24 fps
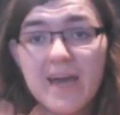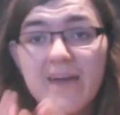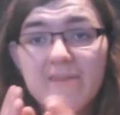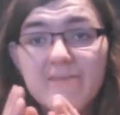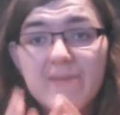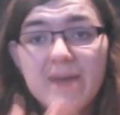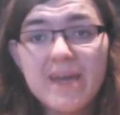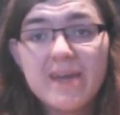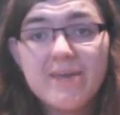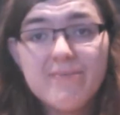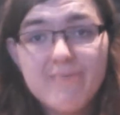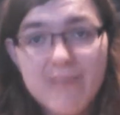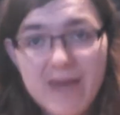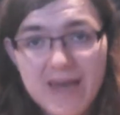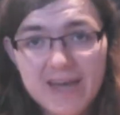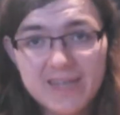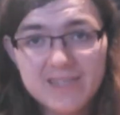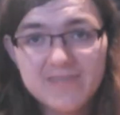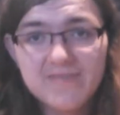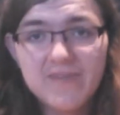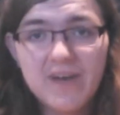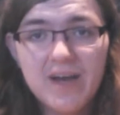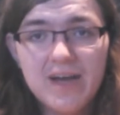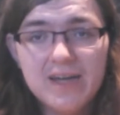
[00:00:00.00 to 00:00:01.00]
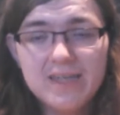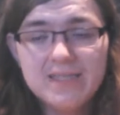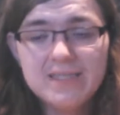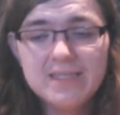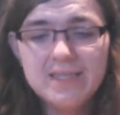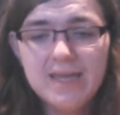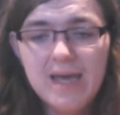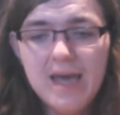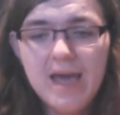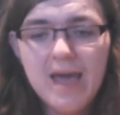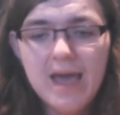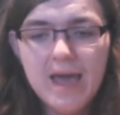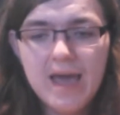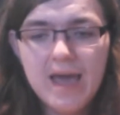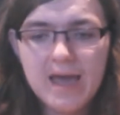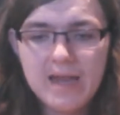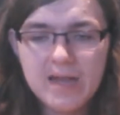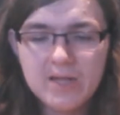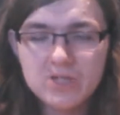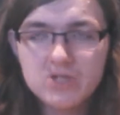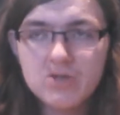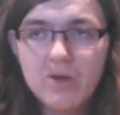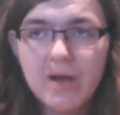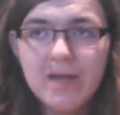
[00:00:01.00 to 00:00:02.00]
I've made Mass Vines,
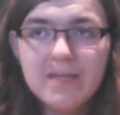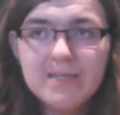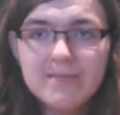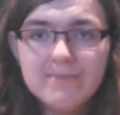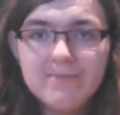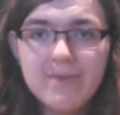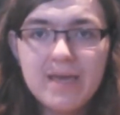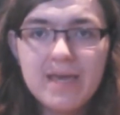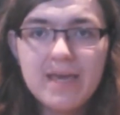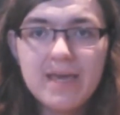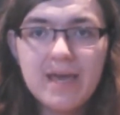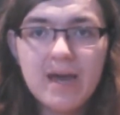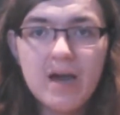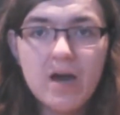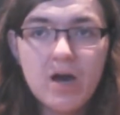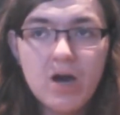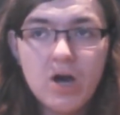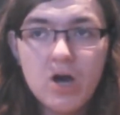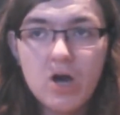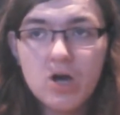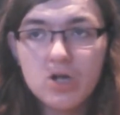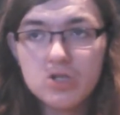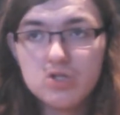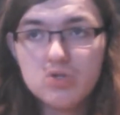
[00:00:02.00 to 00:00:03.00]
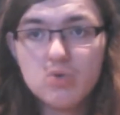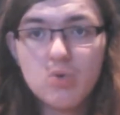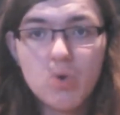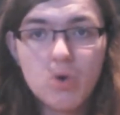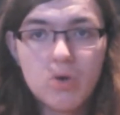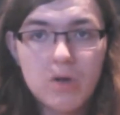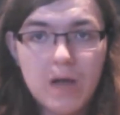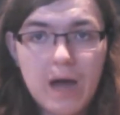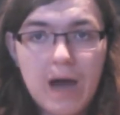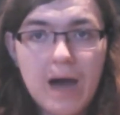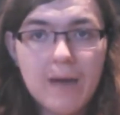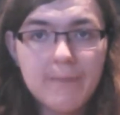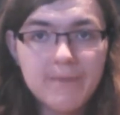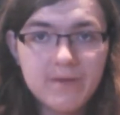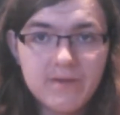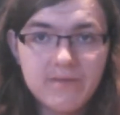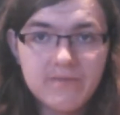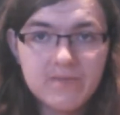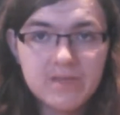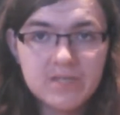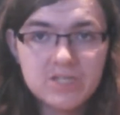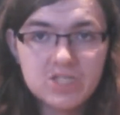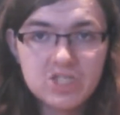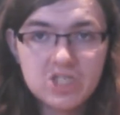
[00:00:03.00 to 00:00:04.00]
and I tried to make a dual copy
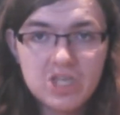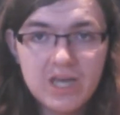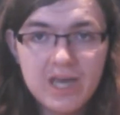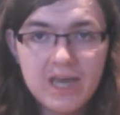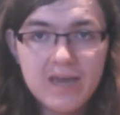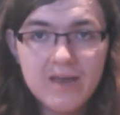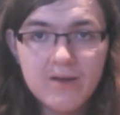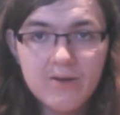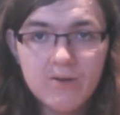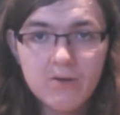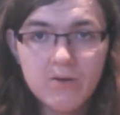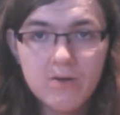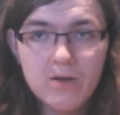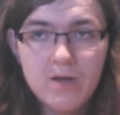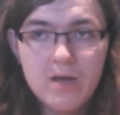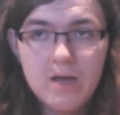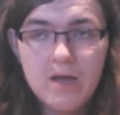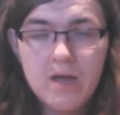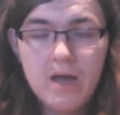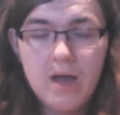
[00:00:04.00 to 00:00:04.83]
of this channel.